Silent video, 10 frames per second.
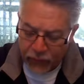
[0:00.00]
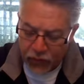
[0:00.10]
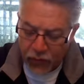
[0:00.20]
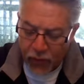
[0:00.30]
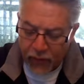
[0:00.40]

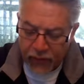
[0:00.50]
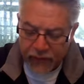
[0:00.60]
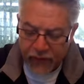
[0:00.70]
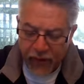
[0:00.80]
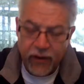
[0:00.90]
you are the
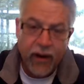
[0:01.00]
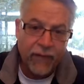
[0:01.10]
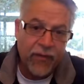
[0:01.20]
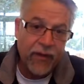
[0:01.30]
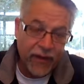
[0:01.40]
Son
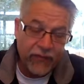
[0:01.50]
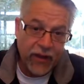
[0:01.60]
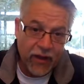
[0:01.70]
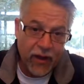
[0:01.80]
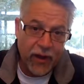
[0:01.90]
of the
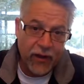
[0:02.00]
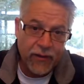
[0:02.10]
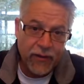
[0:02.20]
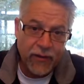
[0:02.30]
living God.